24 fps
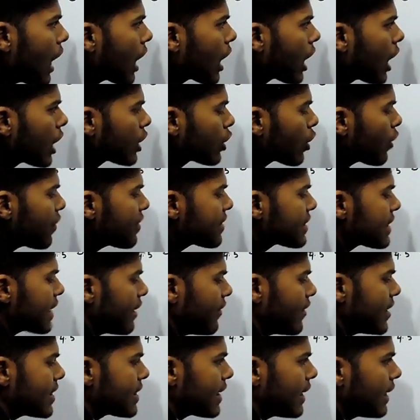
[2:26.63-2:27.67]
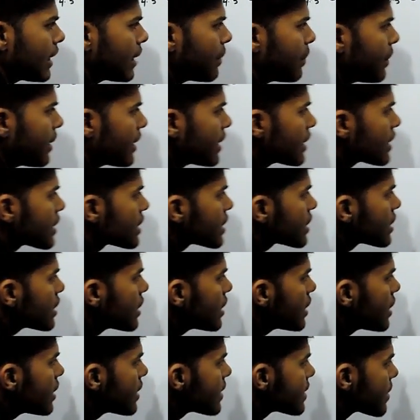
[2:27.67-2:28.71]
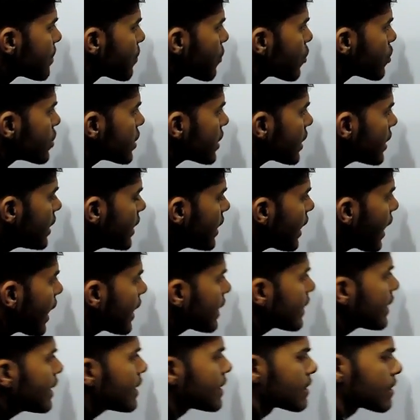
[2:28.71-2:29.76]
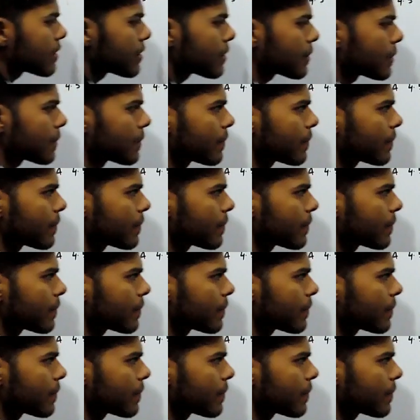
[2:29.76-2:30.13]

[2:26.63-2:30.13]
a cut of 7 centimeters. Supposingly like this.